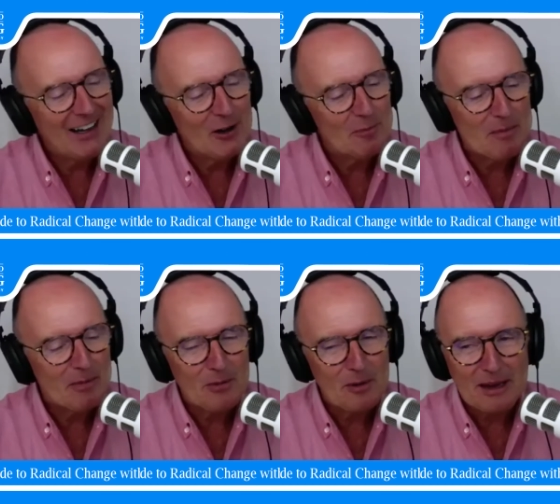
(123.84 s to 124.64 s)
know.
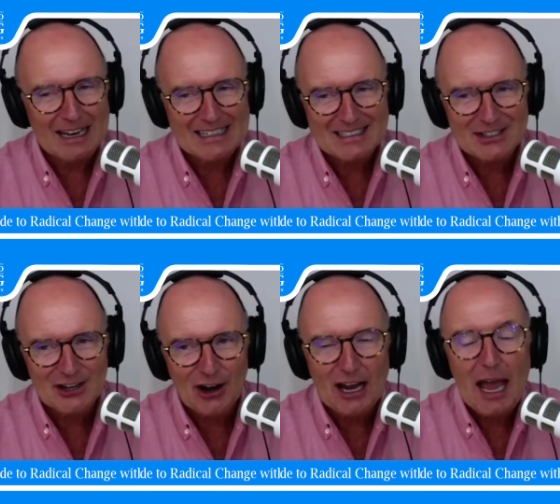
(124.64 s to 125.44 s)
People would begin to
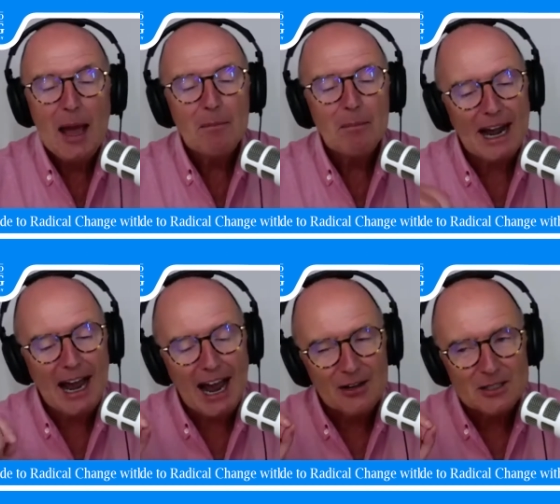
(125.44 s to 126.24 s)
talk. But
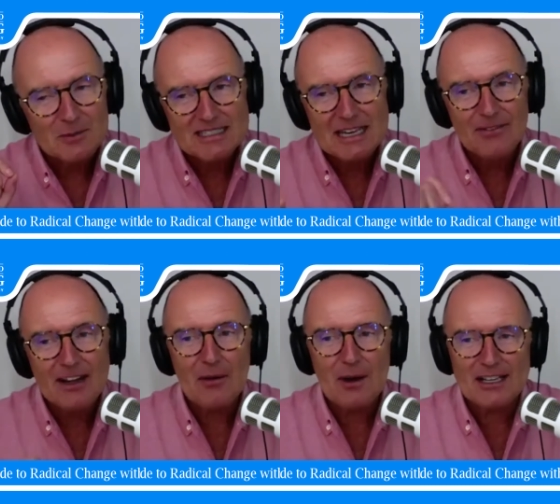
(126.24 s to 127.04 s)
I
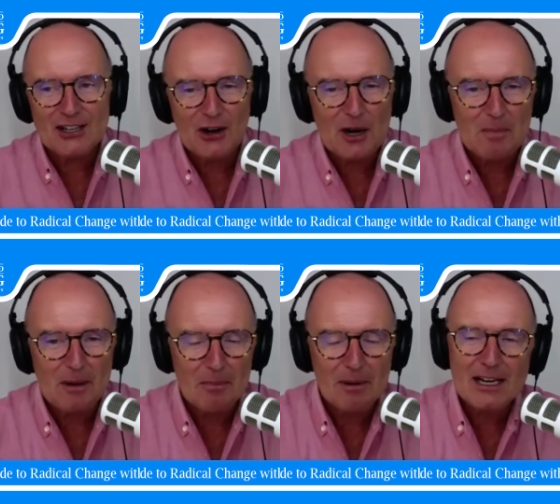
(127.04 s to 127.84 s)
specifically want to talk
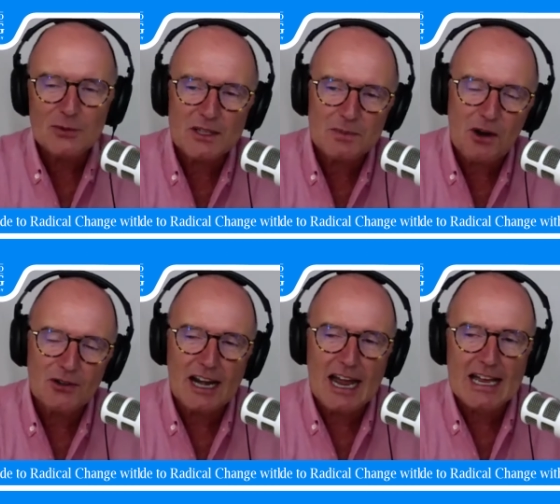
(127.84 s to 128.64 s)
about, because we spoke
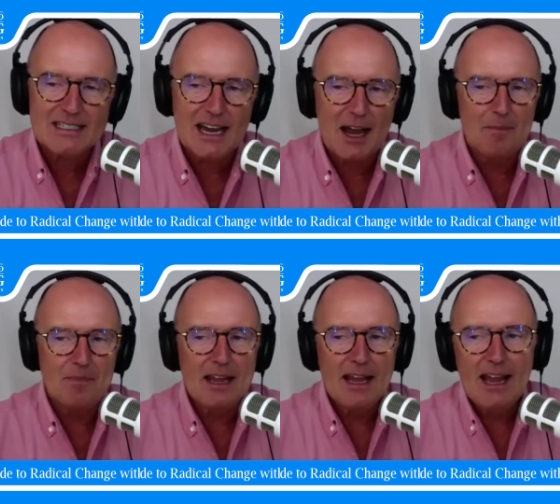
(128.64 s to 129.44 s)
the last time,
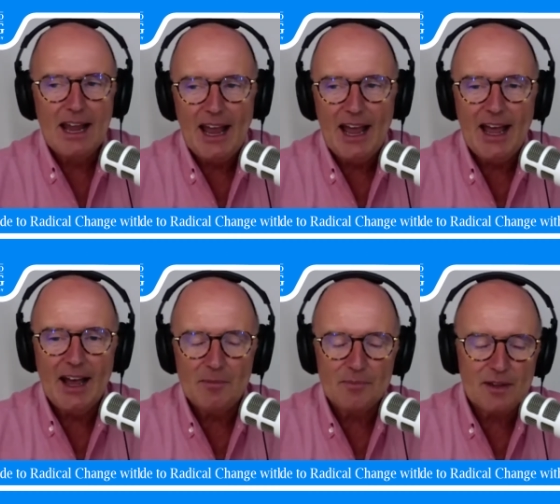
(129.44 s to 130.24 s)

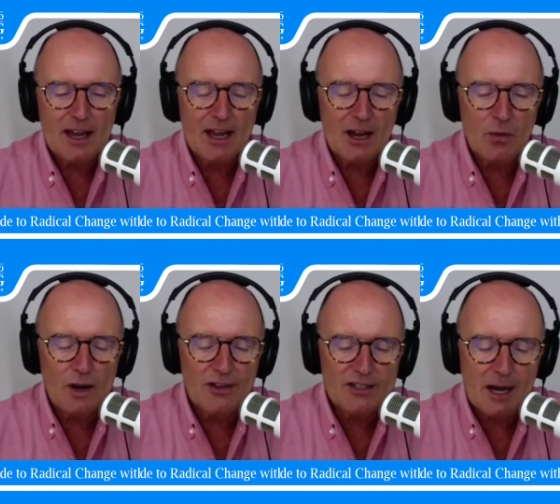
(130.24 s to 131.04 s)
one
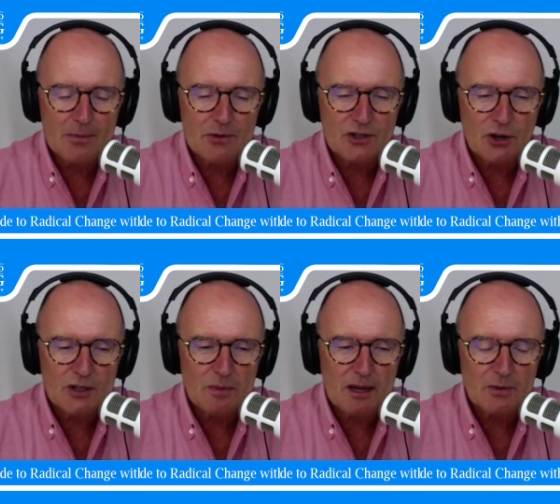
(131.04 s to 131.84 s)
of the topics we talked
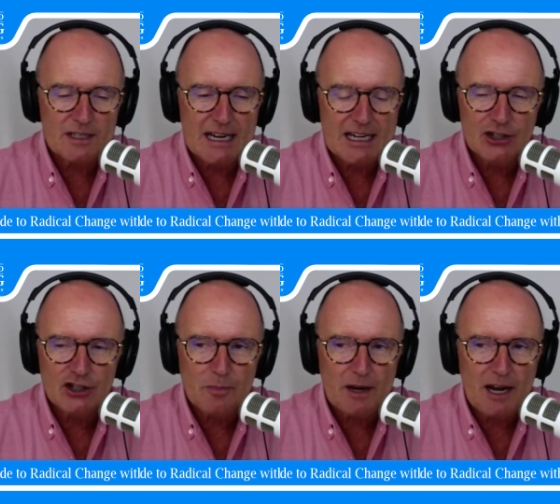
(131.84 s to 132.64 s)
about was
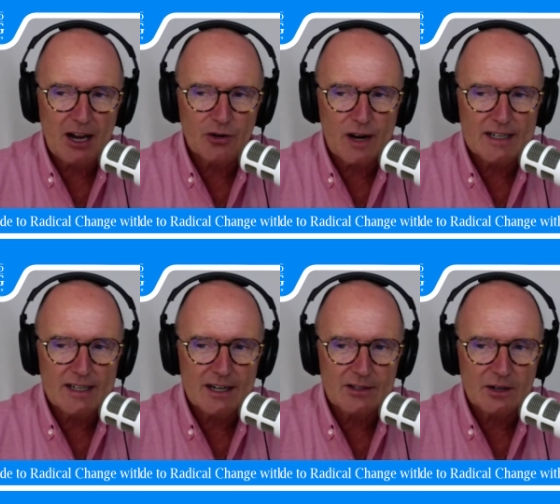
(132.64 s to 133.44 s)
leadership and how great
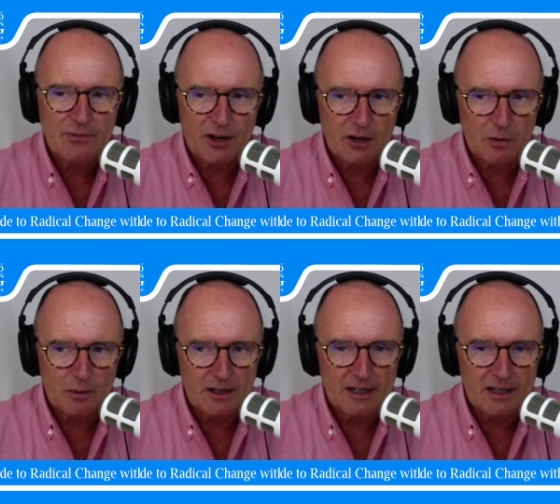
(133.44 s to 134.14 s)
leaders are vulnerable,